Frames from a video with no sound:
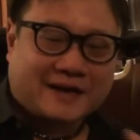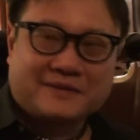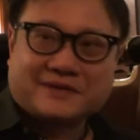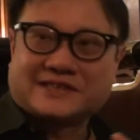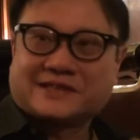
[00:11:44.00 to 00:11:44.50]

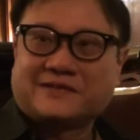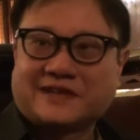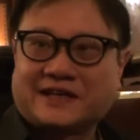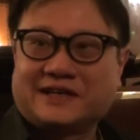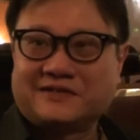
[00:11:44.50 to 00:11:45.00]
It was sort of
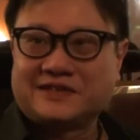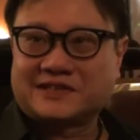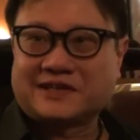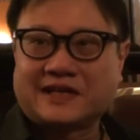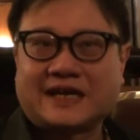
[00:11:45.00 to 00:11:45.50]
like a nervous
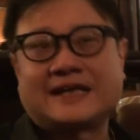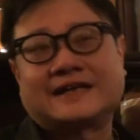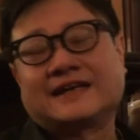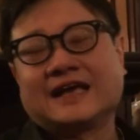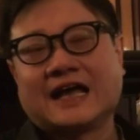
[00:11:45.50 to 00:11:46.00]
sort of thing.
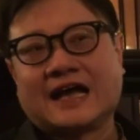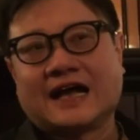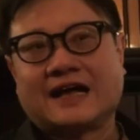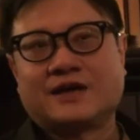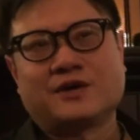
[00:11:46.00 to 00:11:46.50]
And
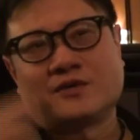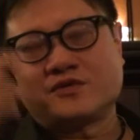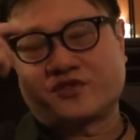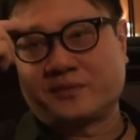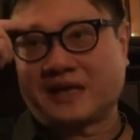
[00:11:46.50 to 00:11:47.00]
you know,
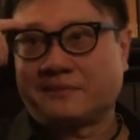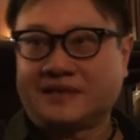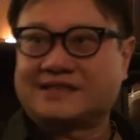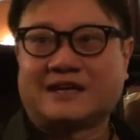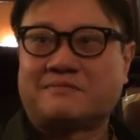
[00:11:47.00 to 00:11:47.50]
for me, I'm
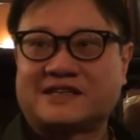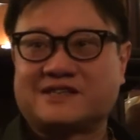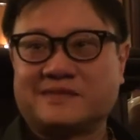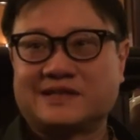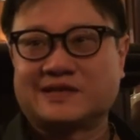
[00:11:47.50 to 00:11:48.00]
basically a
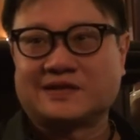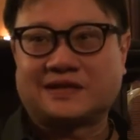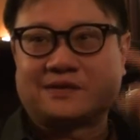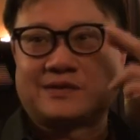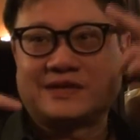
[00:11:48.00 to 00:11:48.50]
pessimist. So
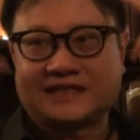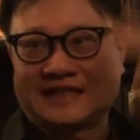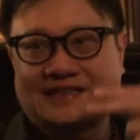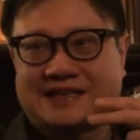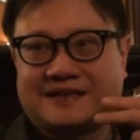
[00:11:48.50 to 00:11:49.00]
there were all these
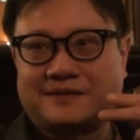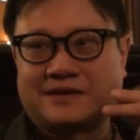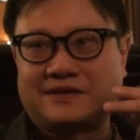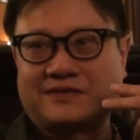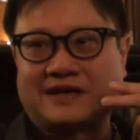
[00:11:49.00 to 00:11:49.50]
things thinking,
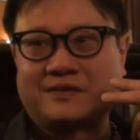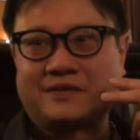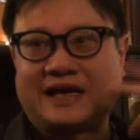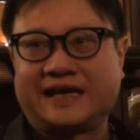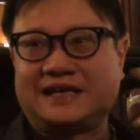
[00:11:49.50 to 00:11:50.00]
what if
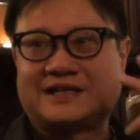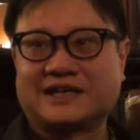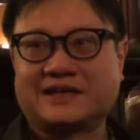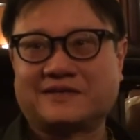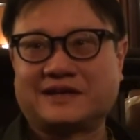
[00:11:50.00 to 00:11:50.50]
we hate each
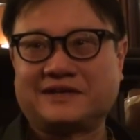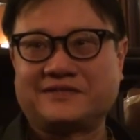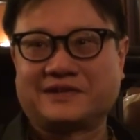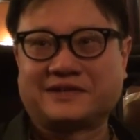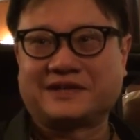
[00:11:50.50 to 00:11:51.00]
other? What
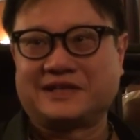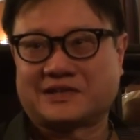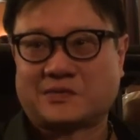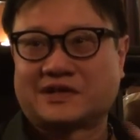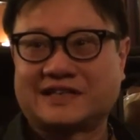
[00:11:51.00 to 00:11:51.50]
if he
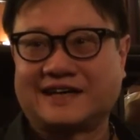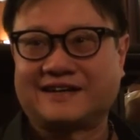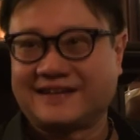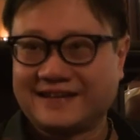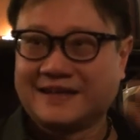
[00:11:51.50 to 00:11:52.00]
just walks
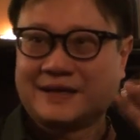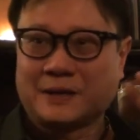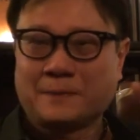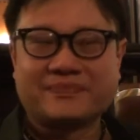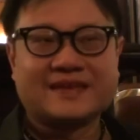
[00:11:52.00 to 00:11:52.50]
out? And, you
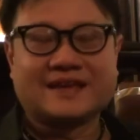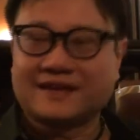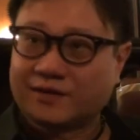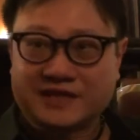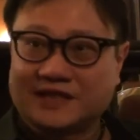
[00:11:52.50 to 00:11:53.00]
know,
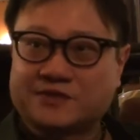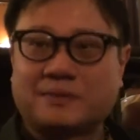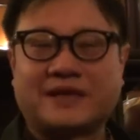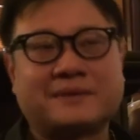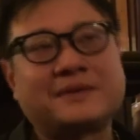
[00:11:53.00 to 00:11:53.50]
all these things were
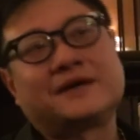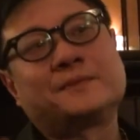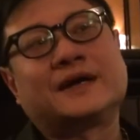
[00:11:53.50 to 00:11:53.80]
playing in my mind.